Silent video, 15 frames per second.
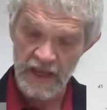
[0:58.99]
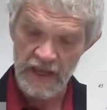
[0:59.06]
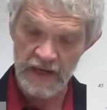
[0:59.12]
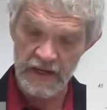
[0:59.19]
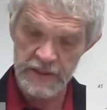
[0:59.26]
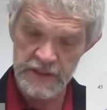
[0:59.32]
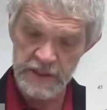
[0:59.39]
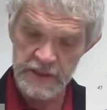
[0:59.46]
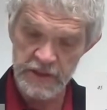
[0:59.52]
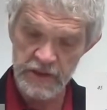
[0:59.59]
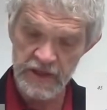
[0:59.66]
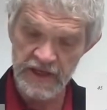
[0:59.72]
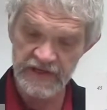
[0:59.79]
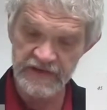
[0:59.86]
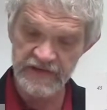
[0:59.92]
It isn't until
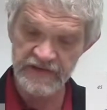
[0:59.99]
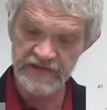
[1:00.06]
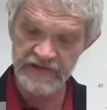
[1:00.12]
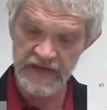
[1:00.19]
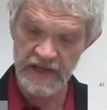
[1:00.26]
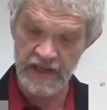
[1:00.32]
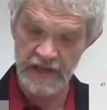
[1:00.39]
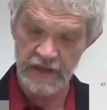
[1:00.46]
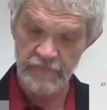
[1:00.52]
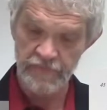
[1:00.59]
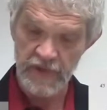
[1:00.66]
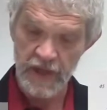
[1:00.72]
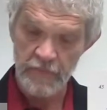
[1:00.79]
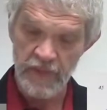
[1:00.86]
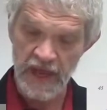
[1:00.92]
you get to C.
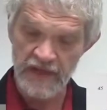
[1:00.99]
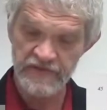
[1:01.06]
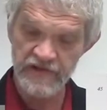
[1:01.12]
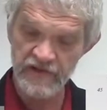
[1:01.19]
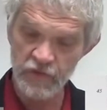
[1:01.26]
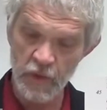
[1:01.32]
Passage